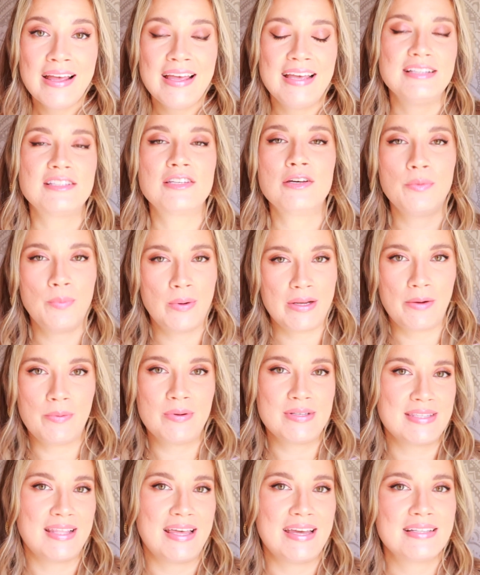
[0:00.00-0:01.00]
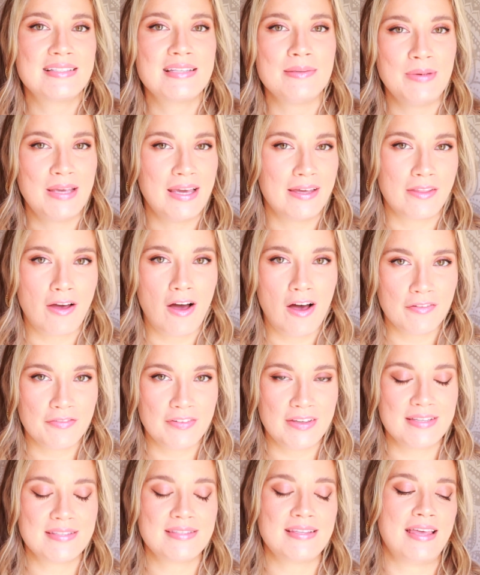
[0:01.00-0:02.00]
into what it was like to be on The
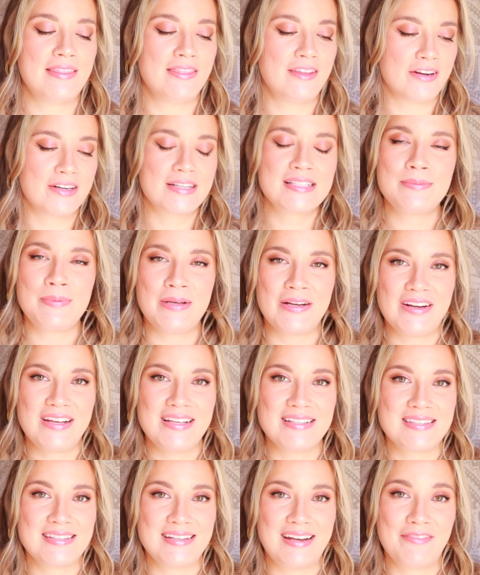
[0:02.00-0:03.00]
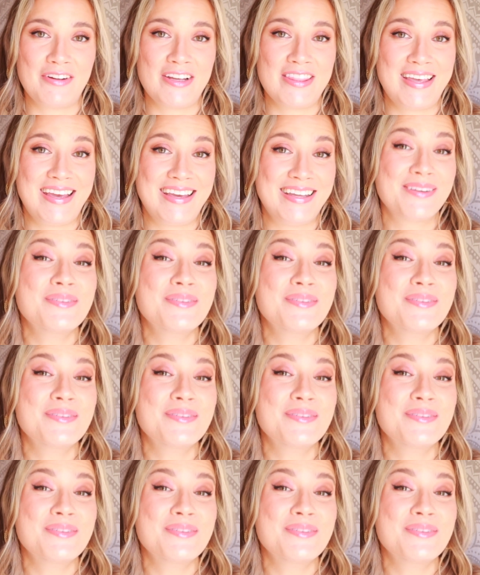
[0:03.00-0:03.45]
Office and their experience and everything.